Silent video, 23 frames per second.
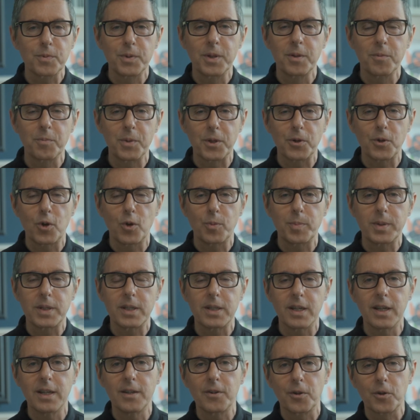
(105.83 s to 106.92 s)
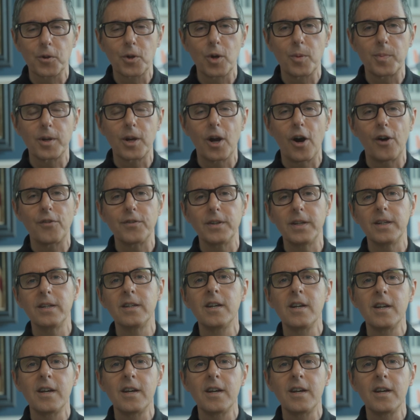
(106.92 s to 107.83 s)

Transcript: with a cup of tea or a cup of coffee